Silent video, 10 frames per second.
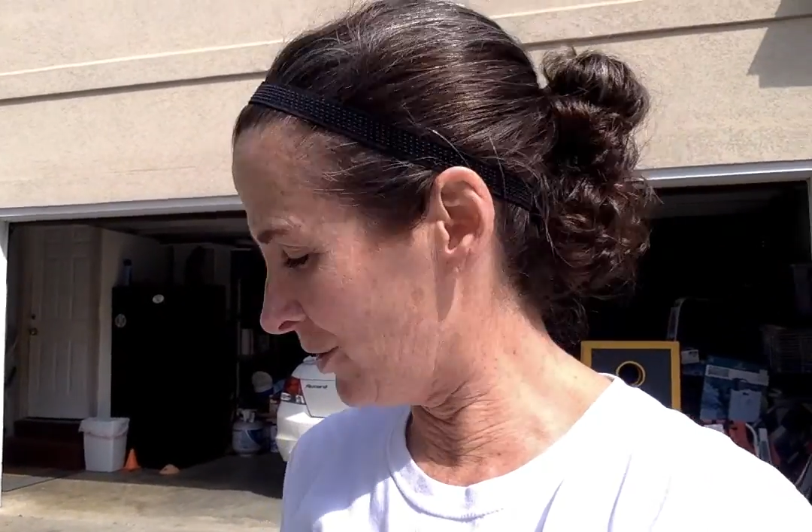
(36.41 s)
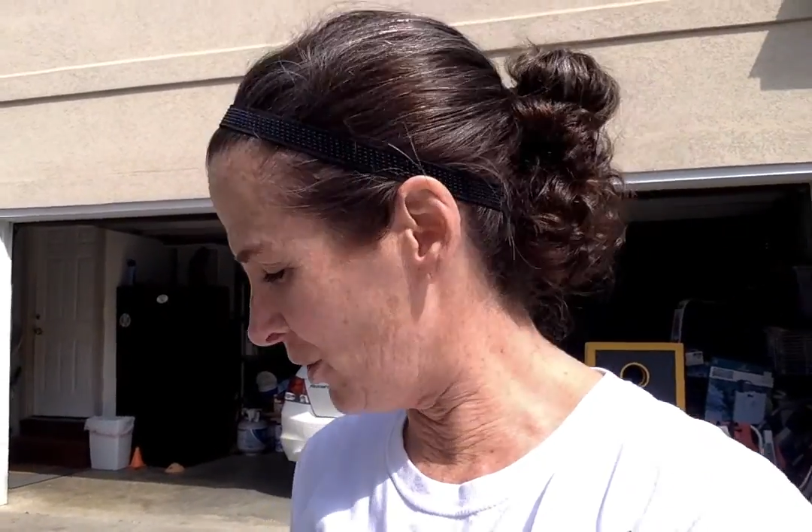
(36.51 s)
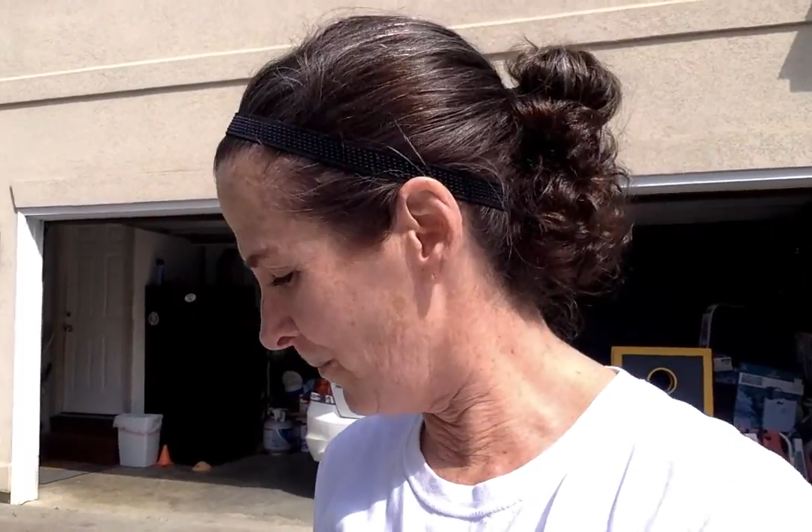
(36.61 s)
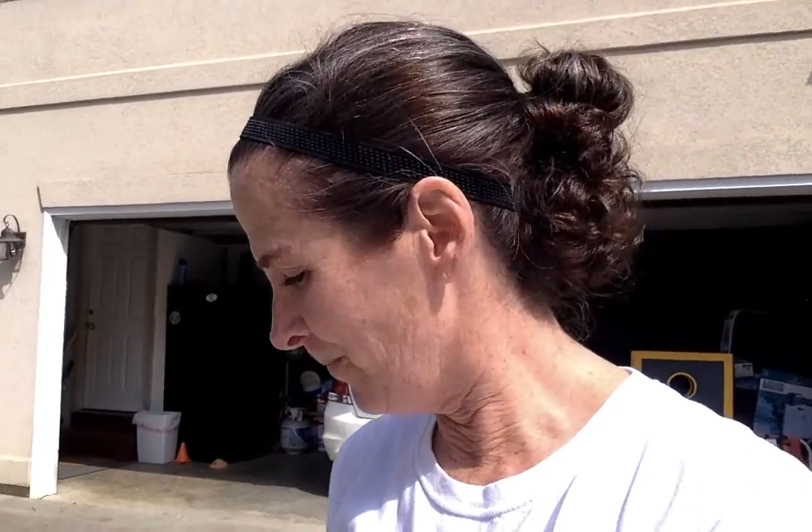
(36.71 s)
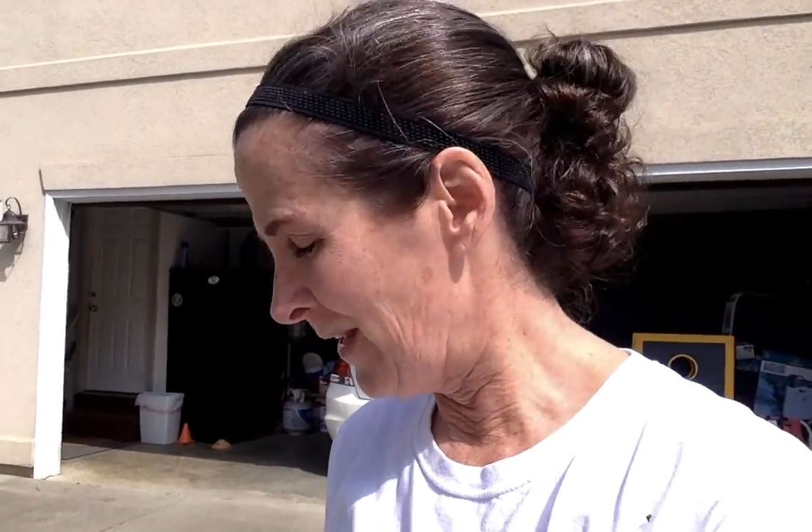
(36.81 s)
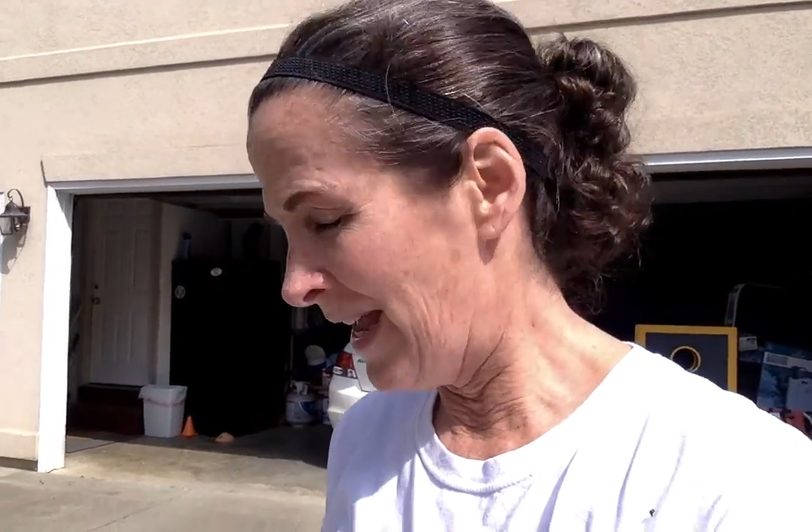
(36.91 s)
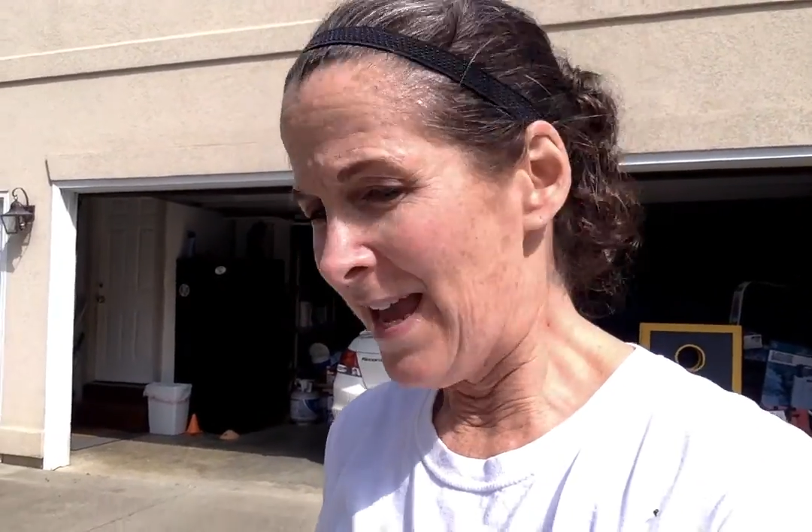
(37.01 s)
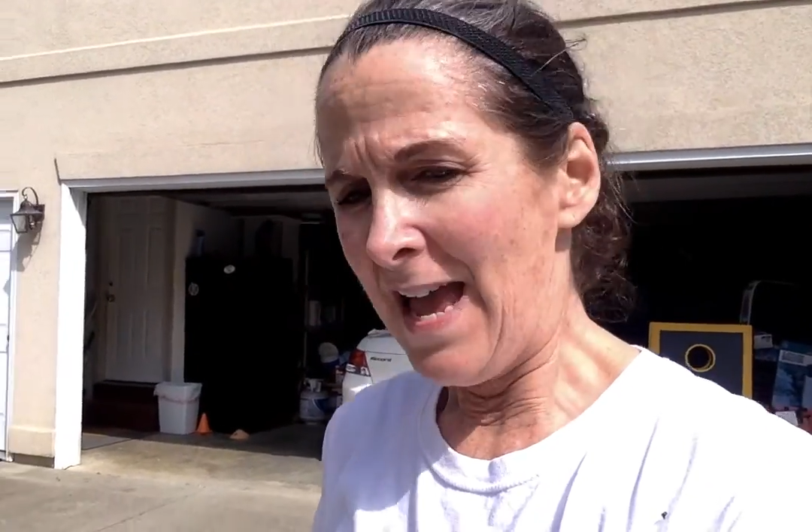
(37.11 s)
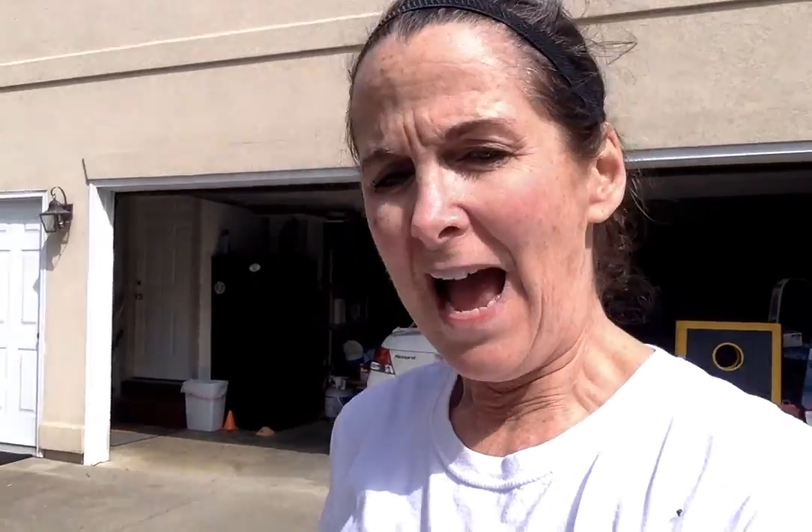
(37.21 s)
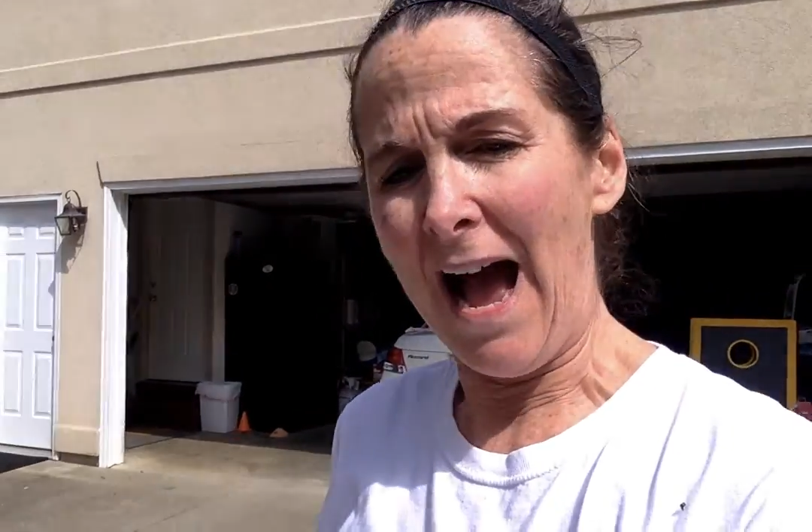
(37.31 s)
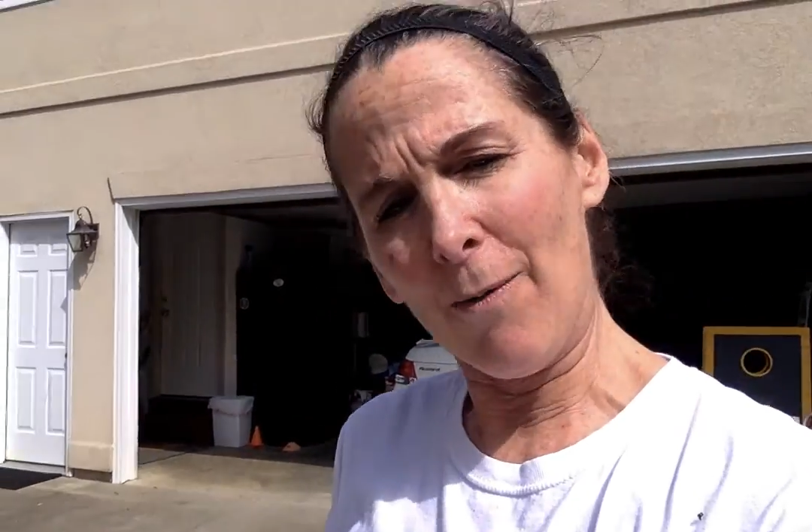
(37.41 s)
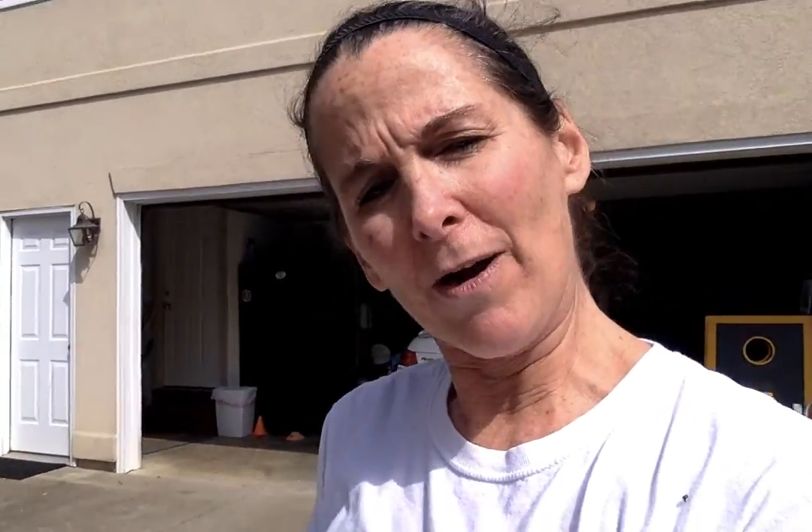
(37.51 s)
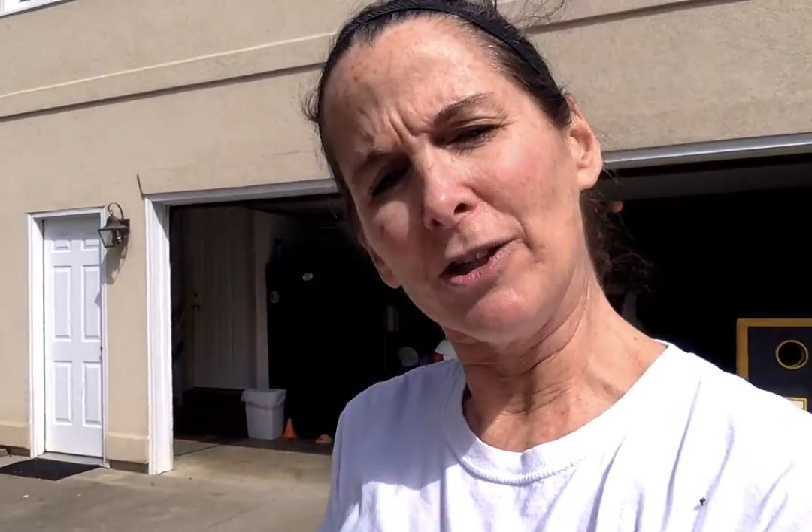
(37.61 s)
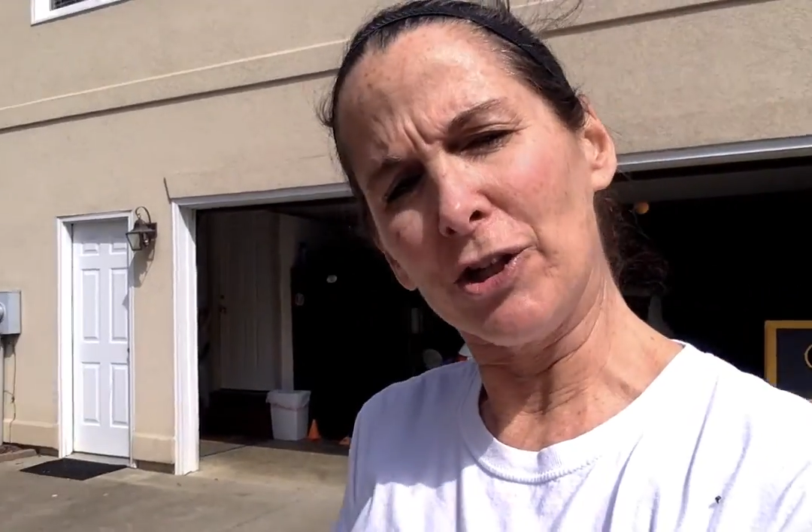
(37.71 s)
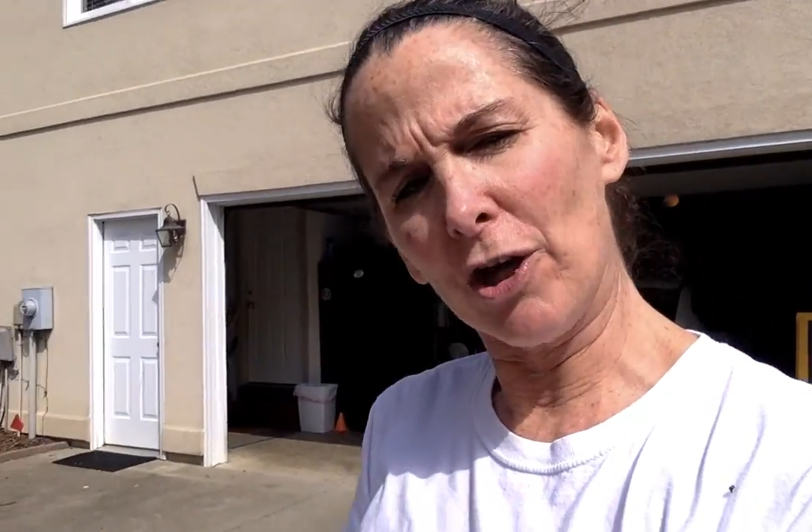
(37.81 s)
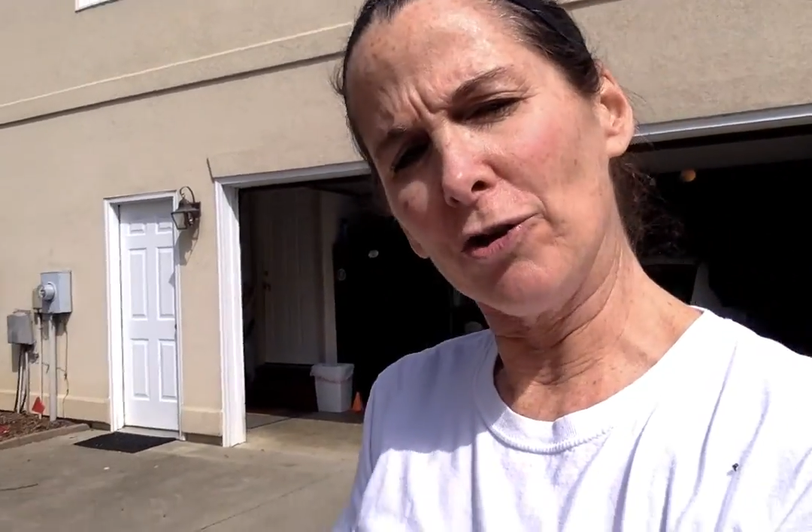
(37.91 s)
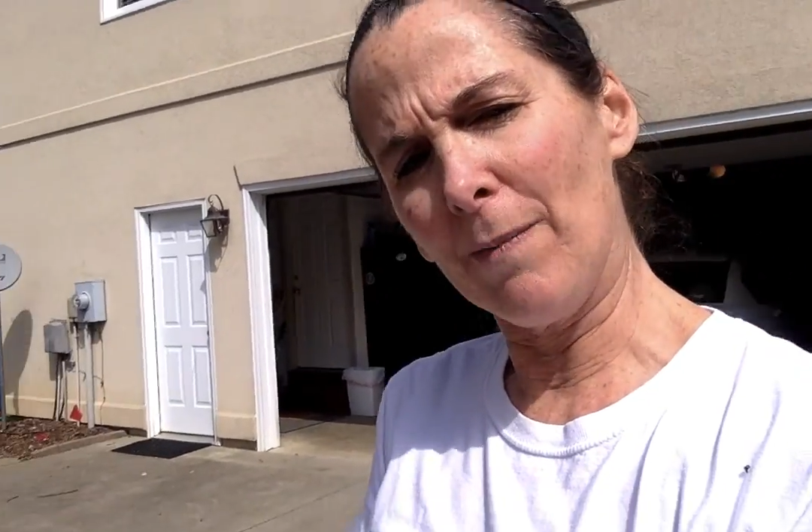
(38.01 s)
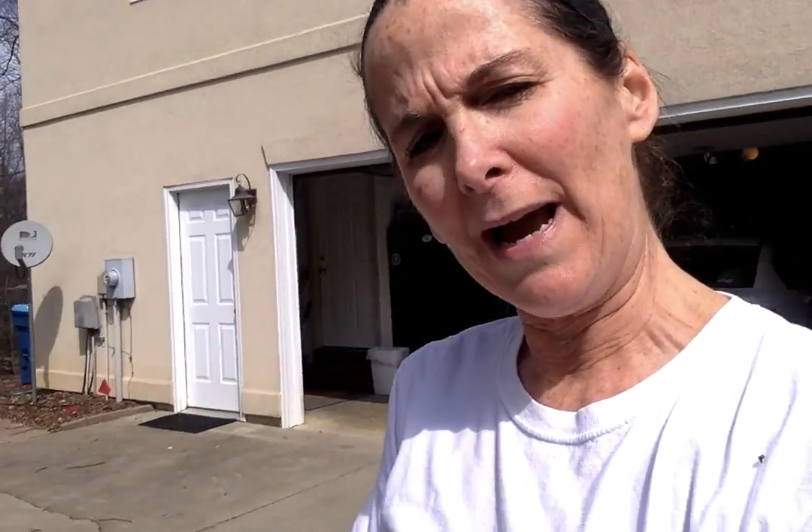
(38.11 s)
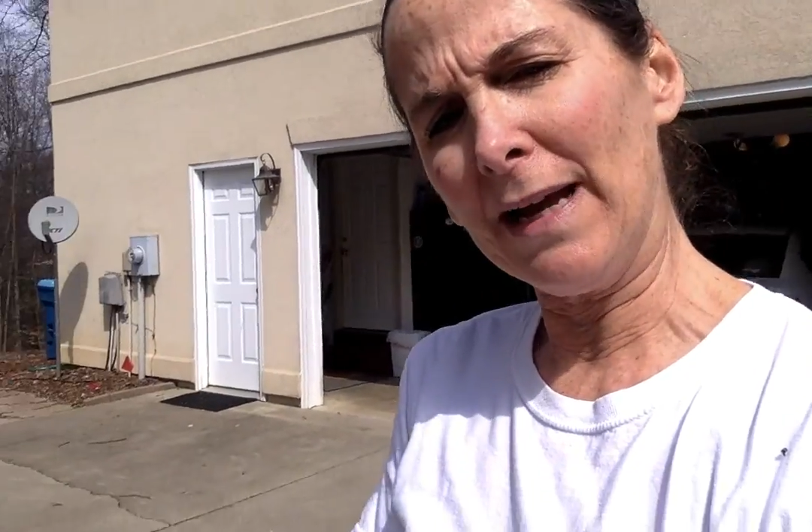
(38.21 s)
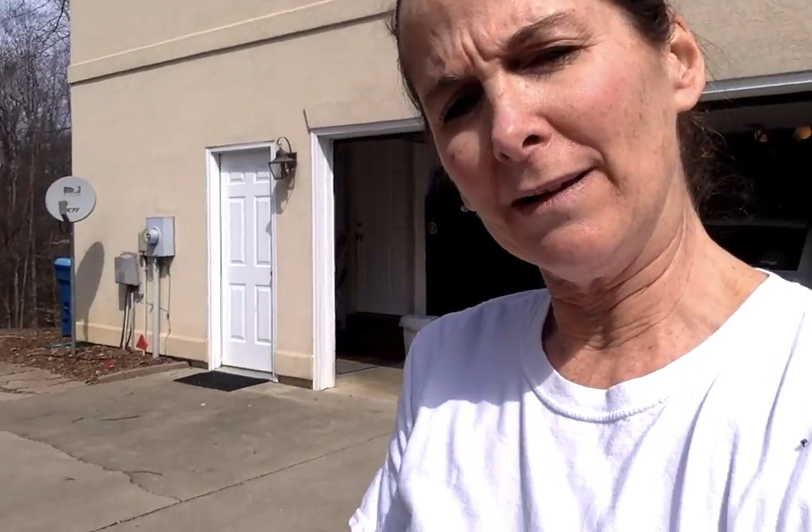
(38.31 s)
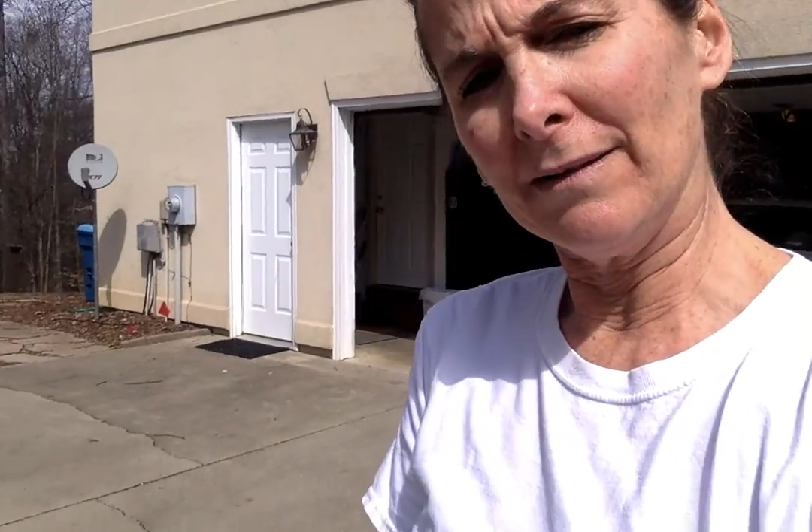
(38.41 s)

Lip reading: too. I want to show you my